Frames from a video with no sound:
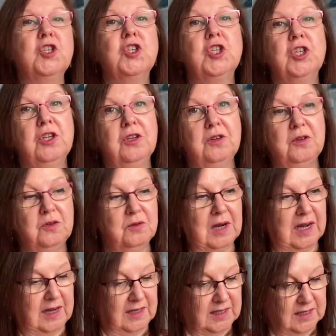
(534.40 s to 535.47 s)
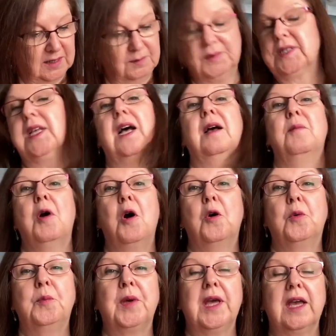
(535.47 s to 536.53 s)
two items that I'm
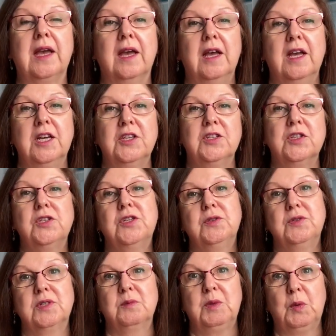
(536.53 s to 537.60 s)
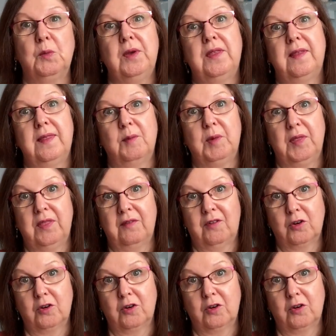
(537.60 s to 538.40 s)
hoping to do something with in the month of